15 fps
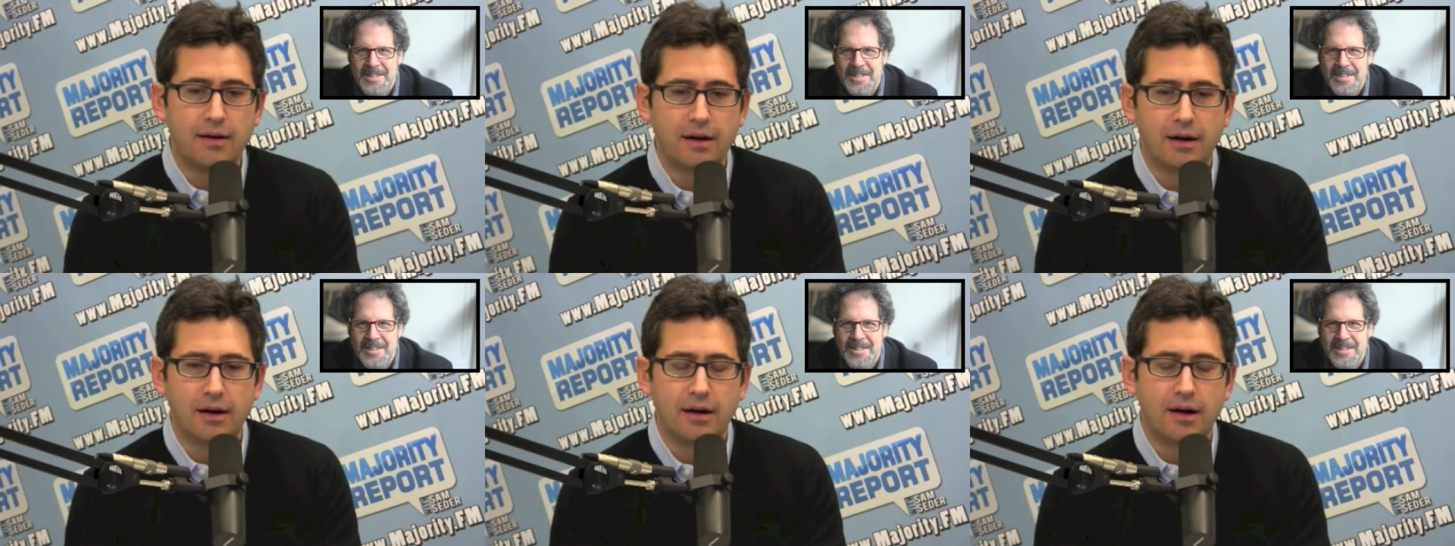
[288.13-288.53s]

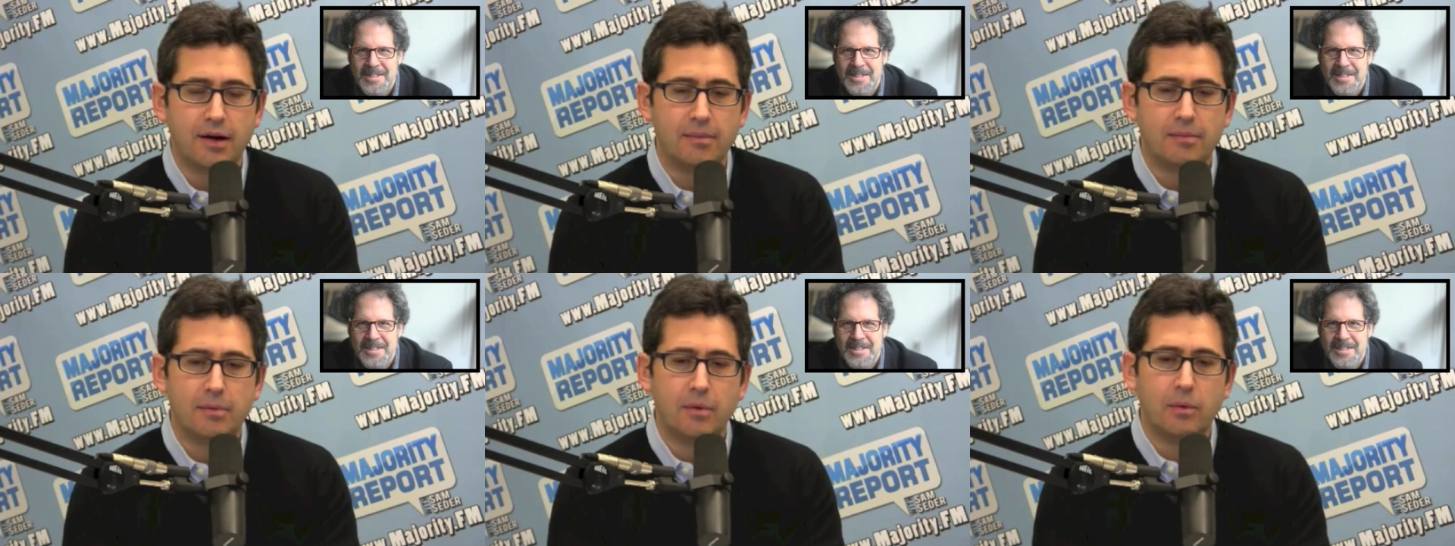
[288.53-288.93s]

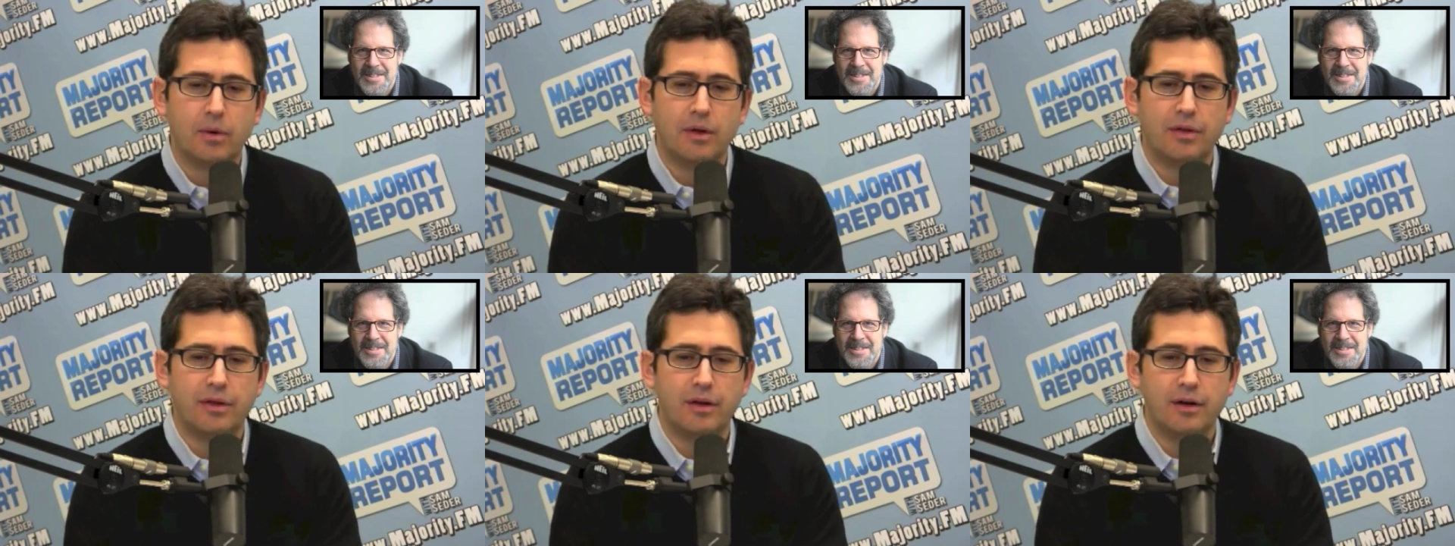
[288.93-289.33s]
Speaker 1: um,
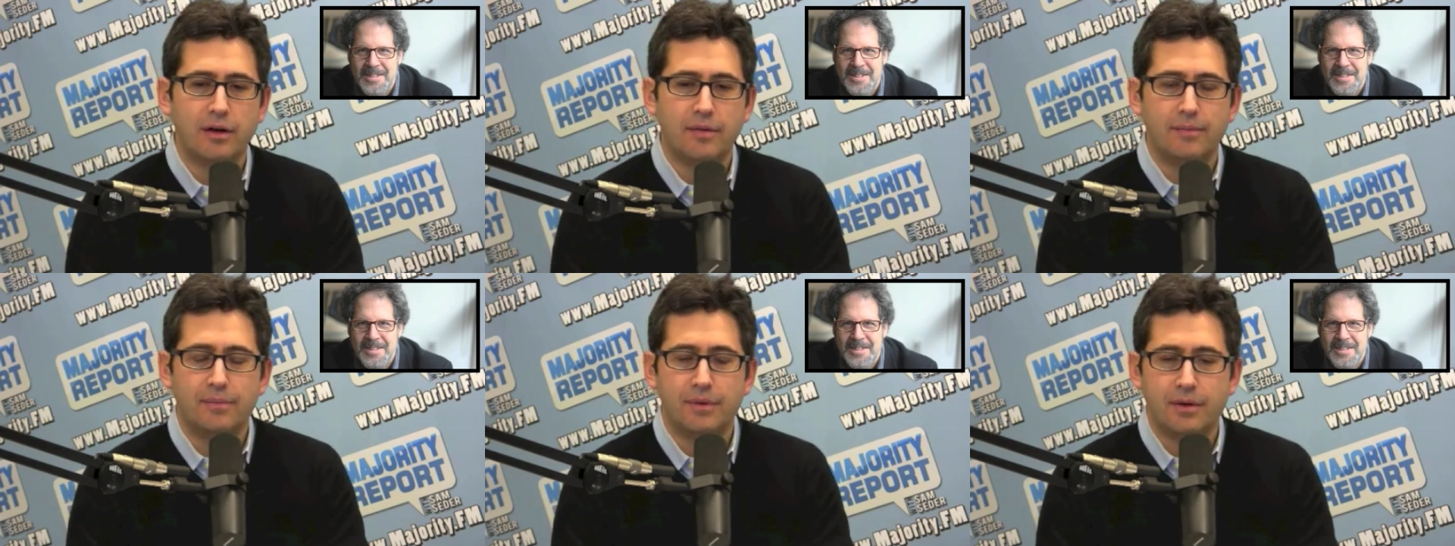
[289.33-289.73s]
with
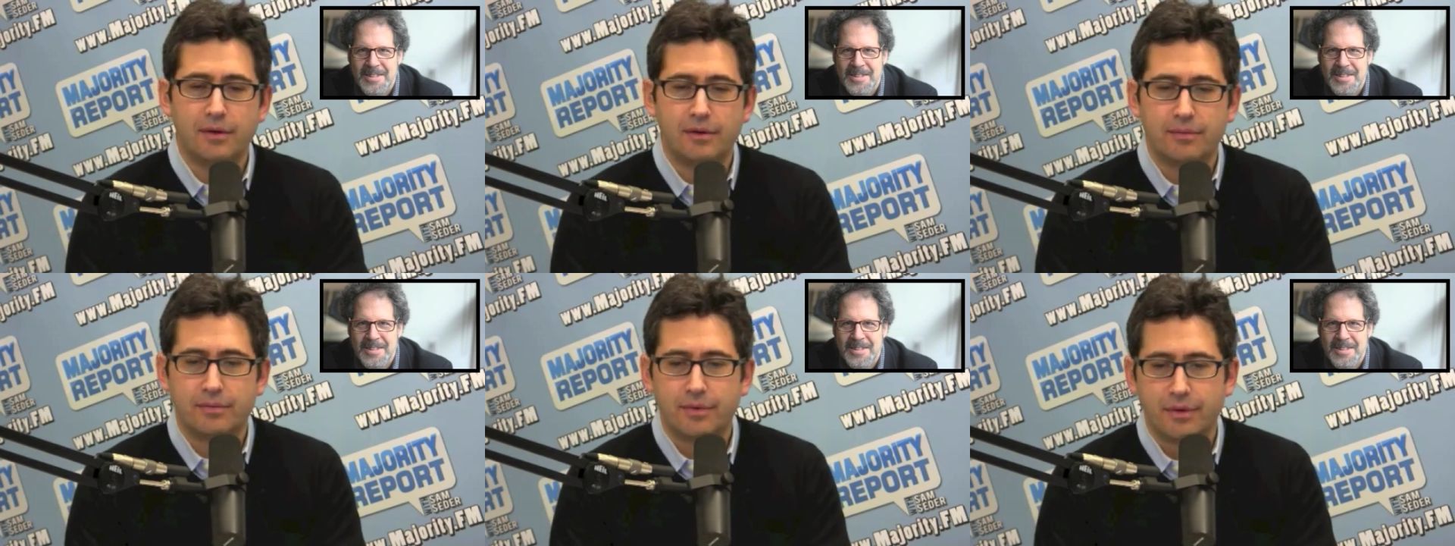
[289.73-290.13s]
the the